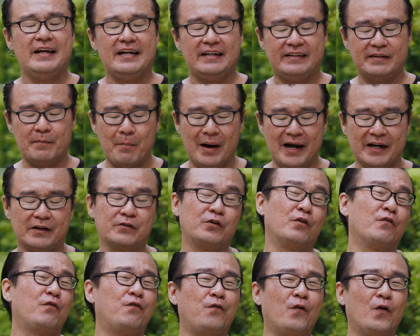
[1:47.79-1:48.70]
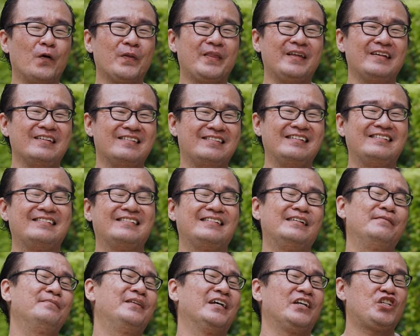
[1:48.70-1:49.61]
the Micro Four Thirds
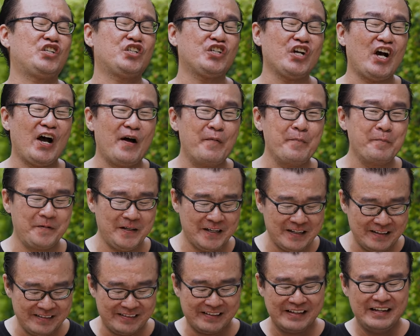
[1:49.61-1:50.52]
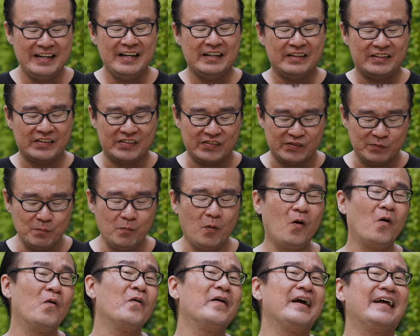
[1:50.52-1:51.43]
system that champions the
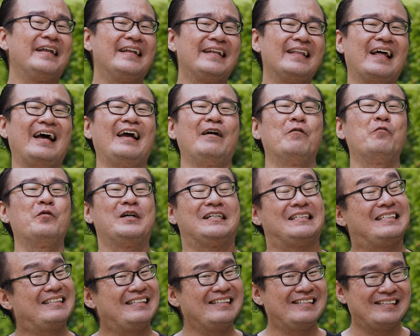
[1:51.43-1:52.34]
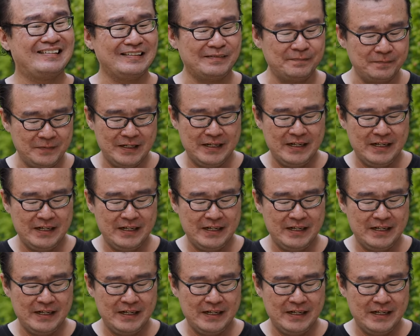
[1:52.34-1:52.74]
small and lightweight system,